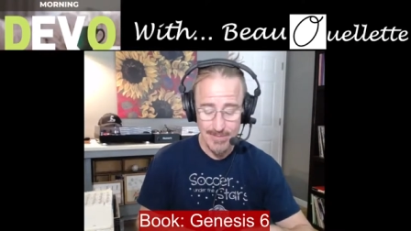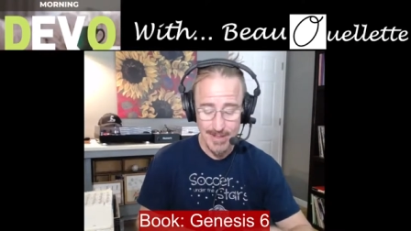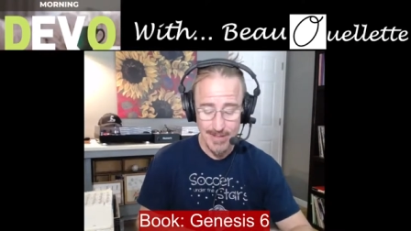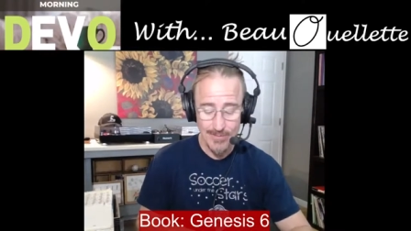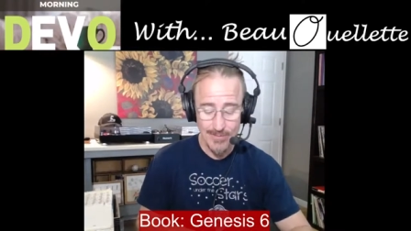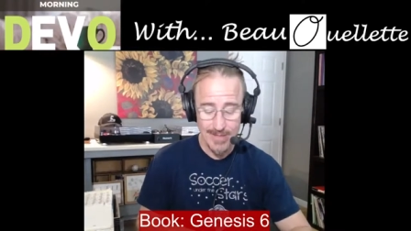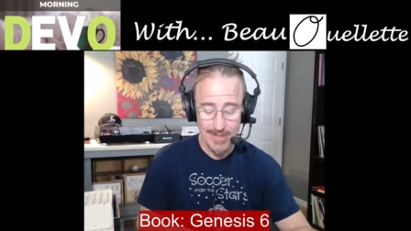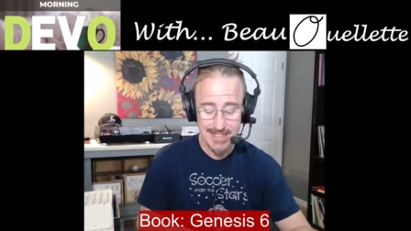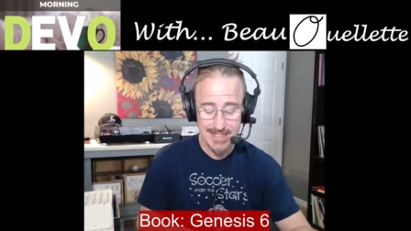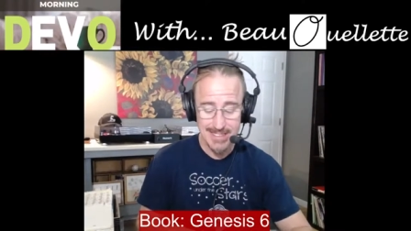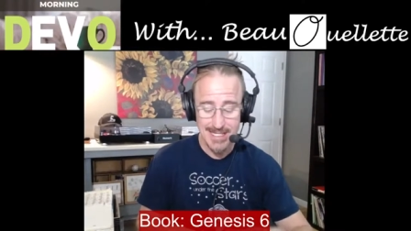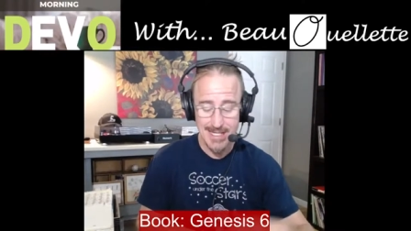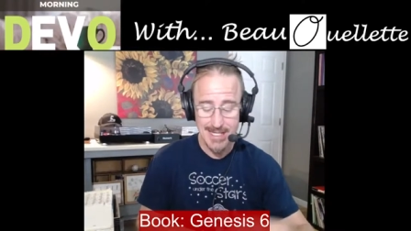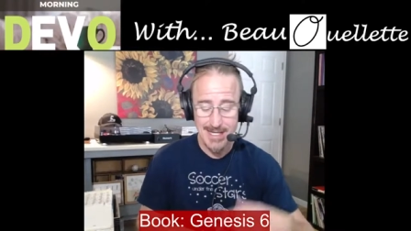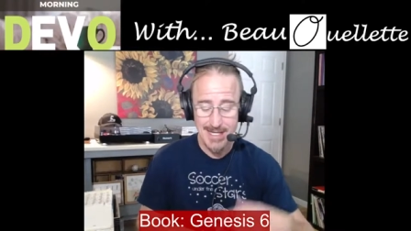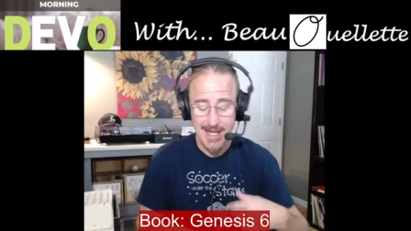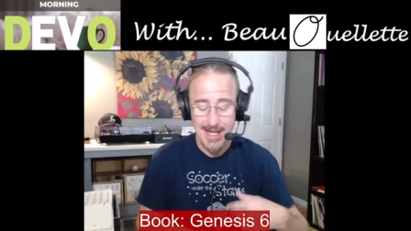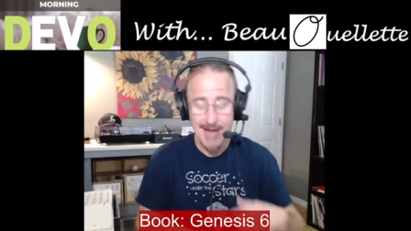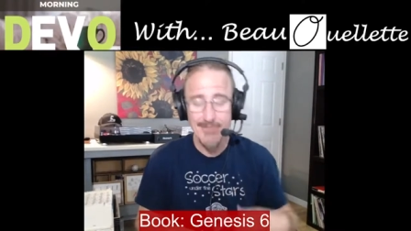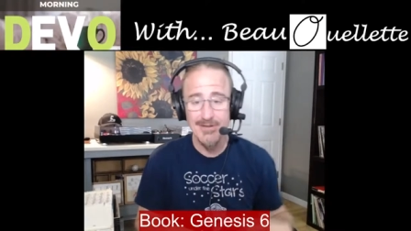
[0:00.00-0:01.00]
And when it said
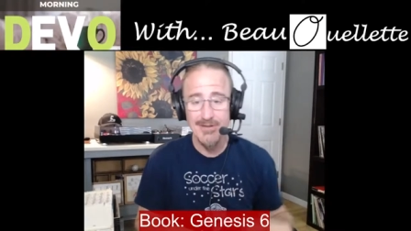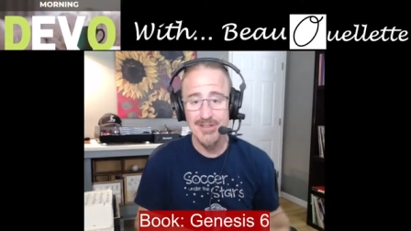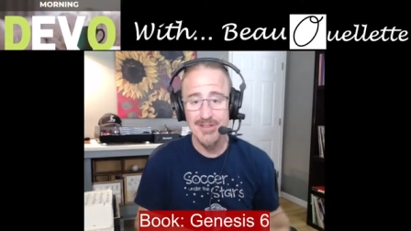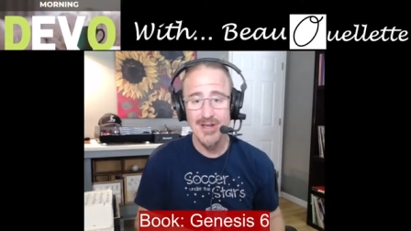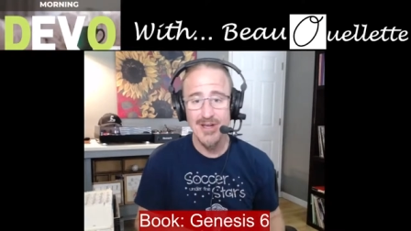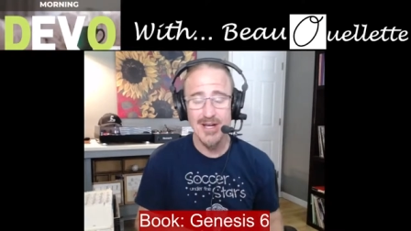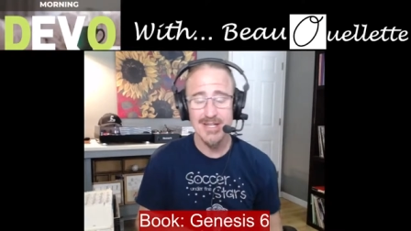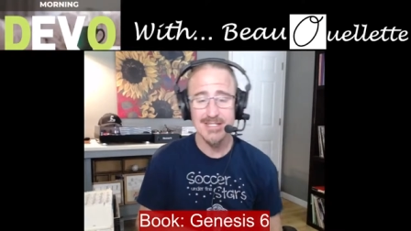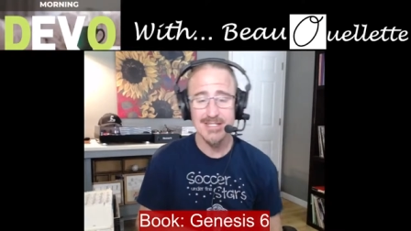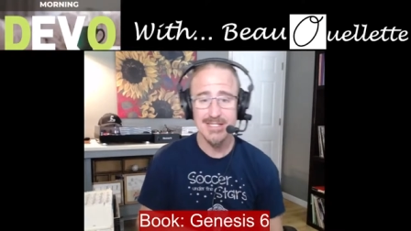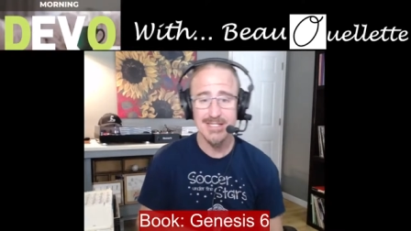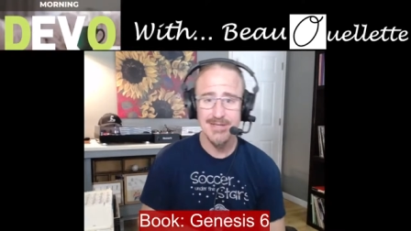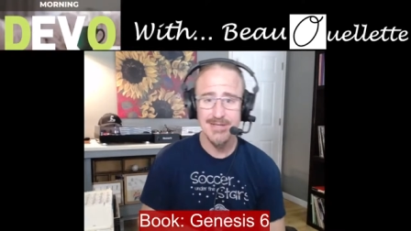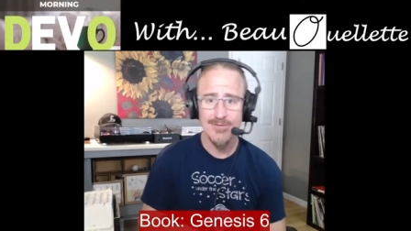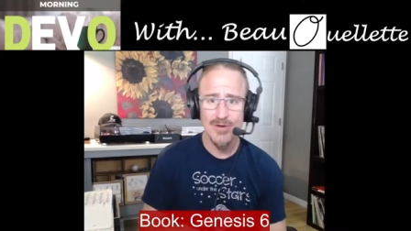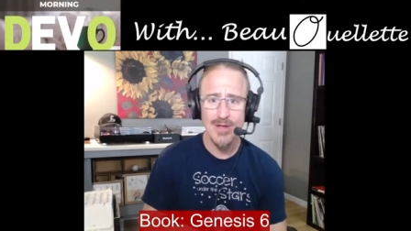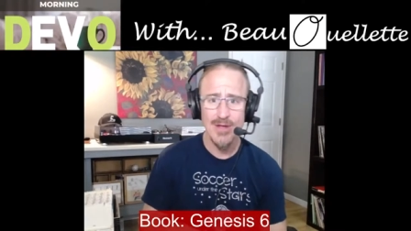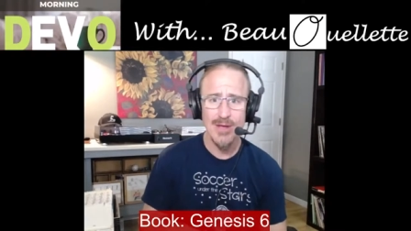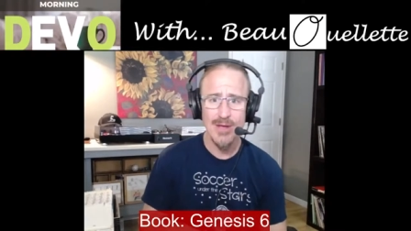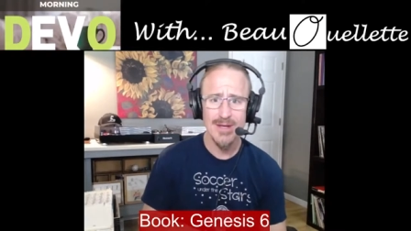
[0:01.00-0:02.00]
every thought is
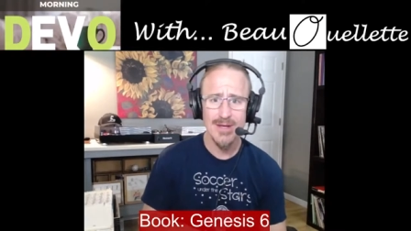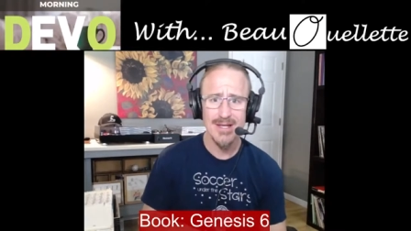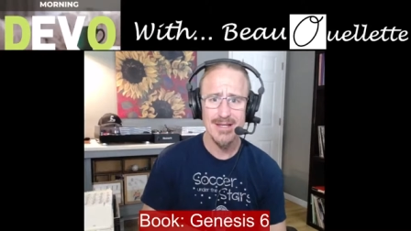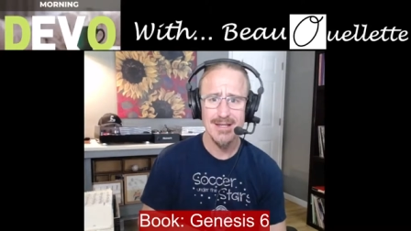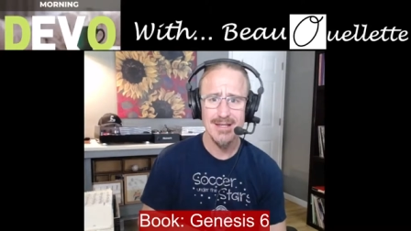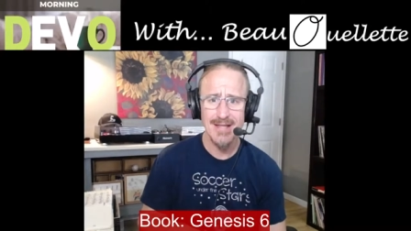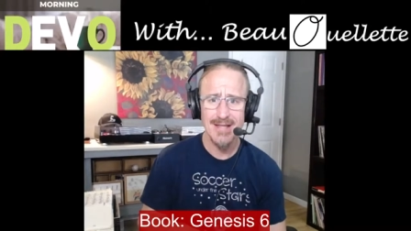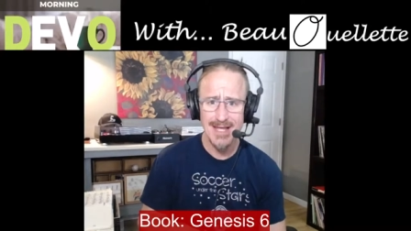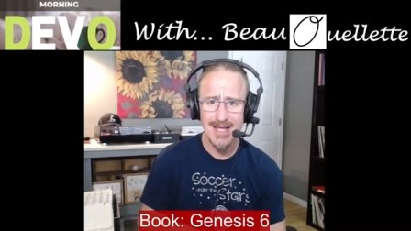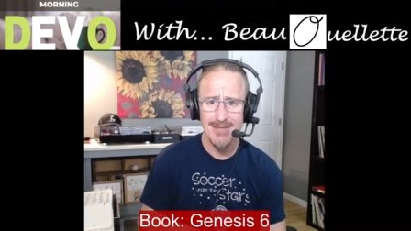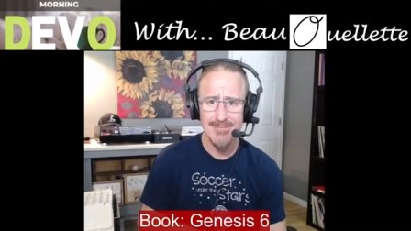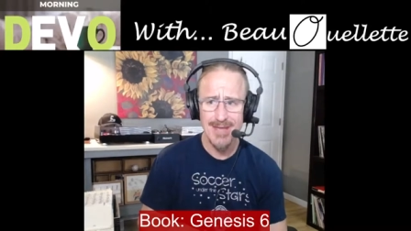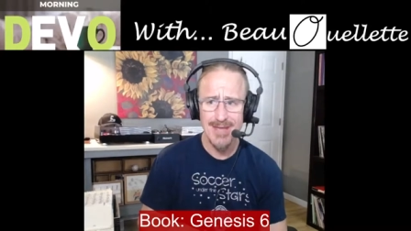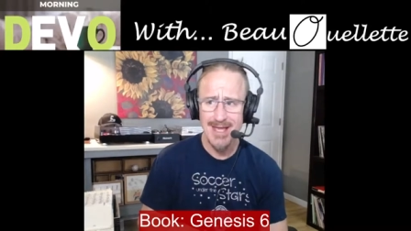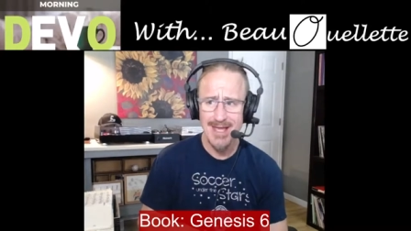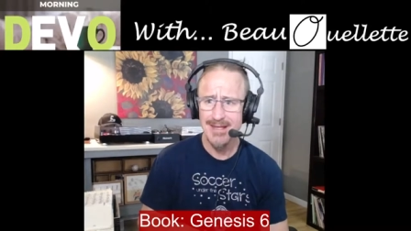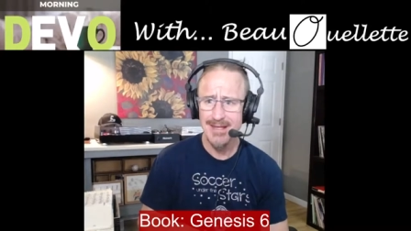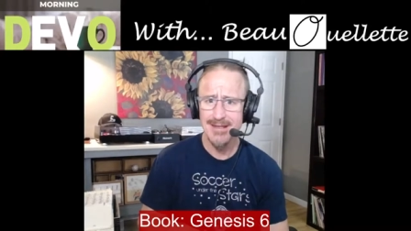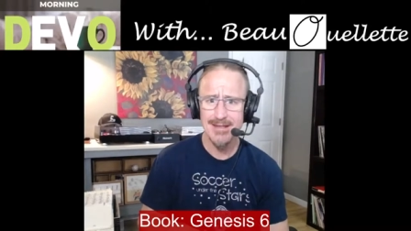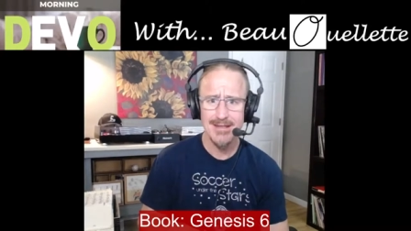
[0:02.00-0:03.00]
evil, I went,
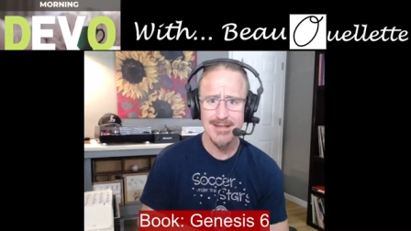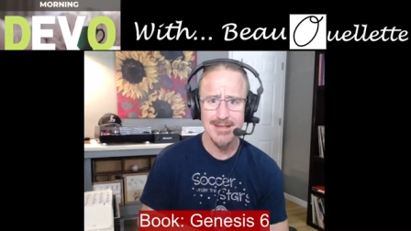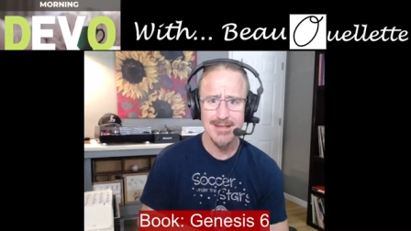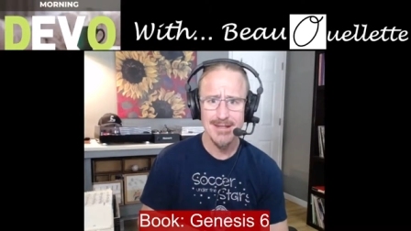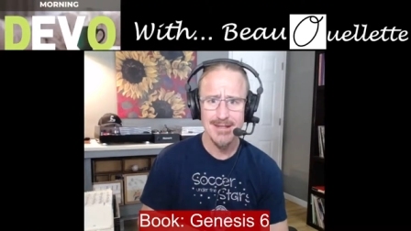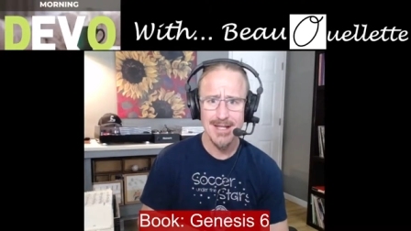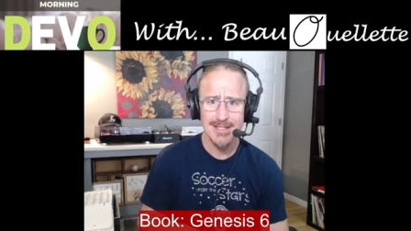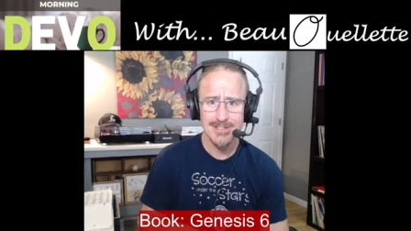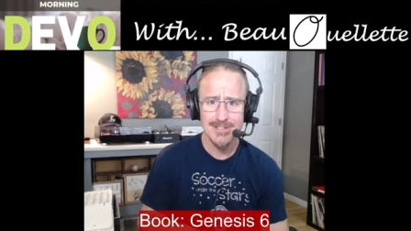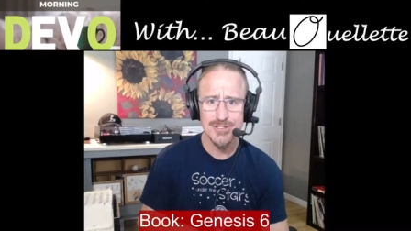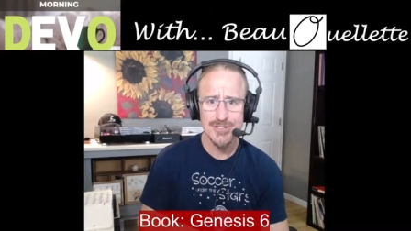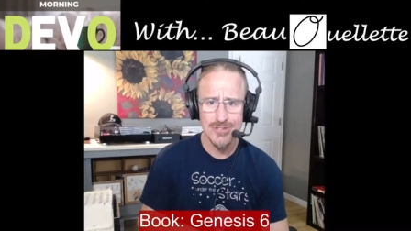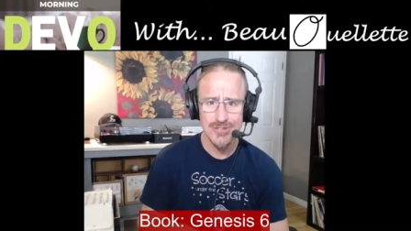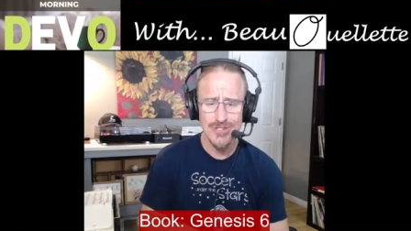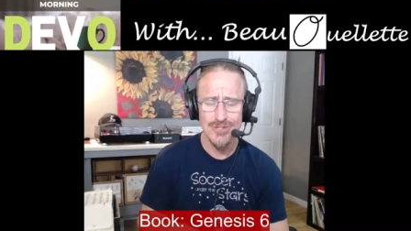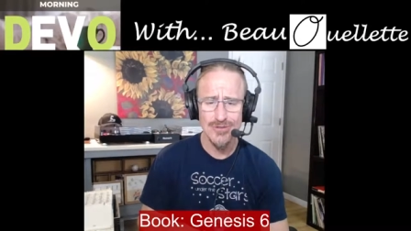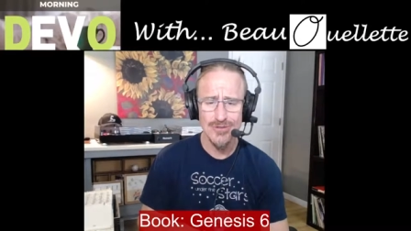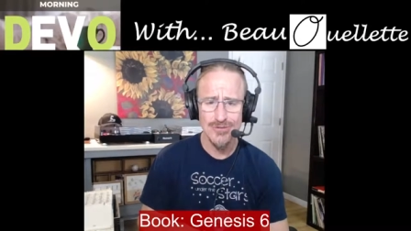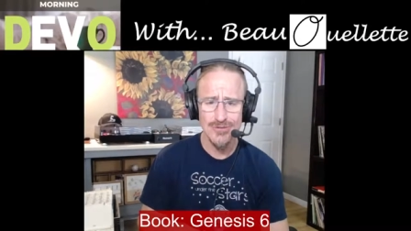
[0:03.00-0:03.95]
Amen. That's true.